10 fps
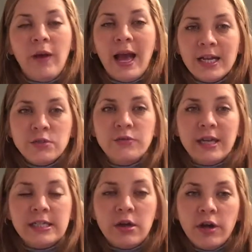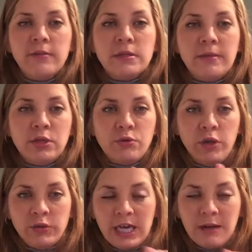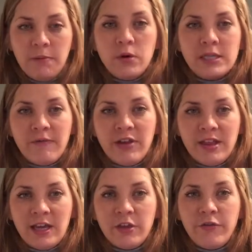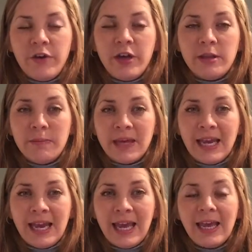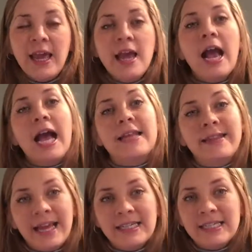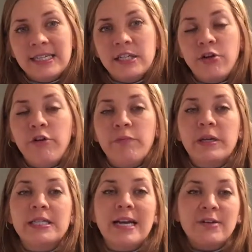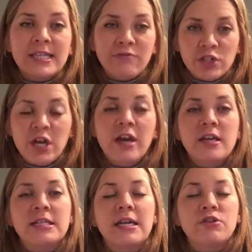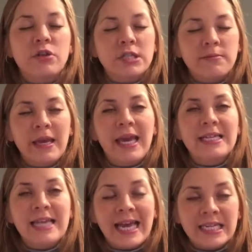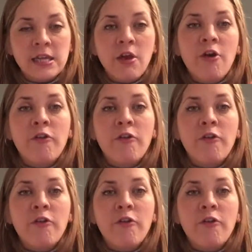add on that time to make sure you tick box everything at the beginning and then send it off, because else it returns, and trust me, it takes